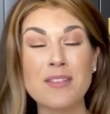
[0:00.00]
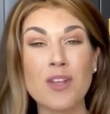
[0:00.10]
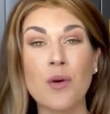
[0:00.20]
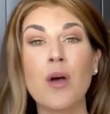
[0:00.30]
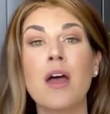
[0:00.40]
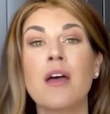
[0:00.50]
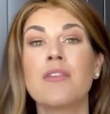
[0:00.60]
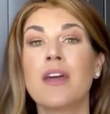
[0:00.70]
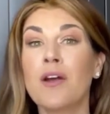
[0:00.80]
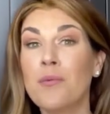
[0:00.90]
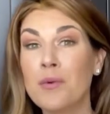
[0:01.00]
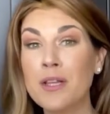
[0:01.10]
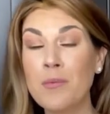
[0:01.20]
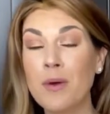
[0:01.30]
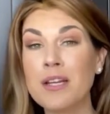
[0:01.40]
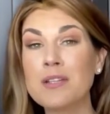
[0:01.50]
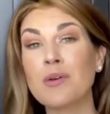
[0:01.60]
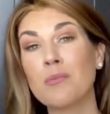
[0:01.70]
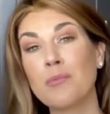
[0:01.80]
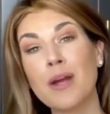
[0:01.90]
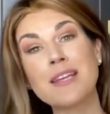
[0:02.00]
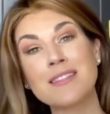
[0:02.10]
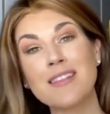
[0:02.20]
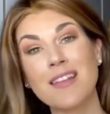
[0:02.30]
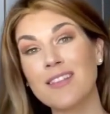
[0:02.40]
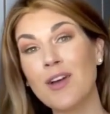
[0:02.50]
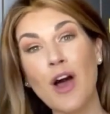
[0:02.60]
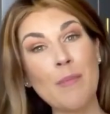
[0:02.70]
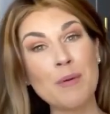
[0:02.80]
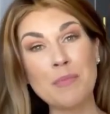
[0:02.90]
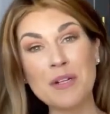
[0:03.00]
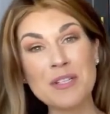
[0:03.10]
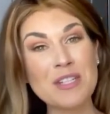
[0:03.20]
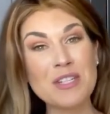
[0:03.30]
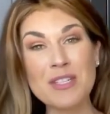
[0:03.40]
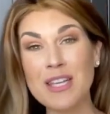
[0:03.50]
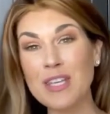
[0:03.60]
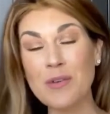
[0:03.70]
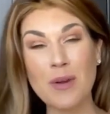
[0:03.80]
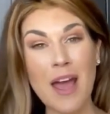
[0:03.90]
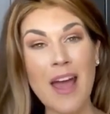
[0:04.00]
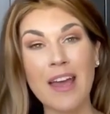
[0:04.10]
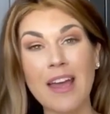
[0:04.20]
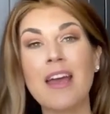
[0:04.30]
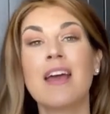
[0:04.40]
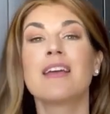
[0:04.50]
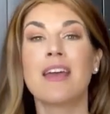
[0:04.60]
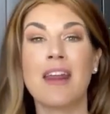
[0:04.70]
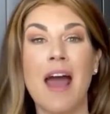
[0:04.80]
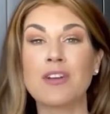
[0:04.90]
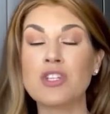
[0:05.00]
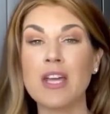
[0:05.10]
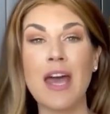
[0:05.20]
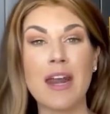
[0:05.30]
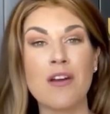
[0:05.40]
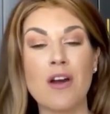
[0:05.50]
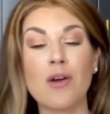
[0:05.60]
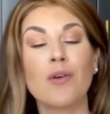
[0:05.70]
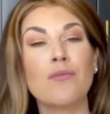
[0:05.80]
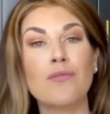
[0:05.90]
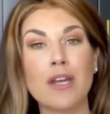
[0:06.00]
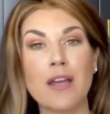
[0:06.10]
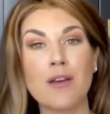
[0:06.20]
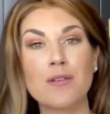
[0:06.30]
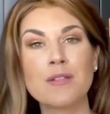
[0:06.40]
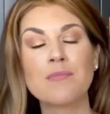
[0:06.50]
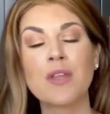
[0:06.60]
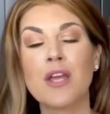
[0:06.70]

So they're really wanting to embrace that the common person, just like you and I, can actually edit our own videos.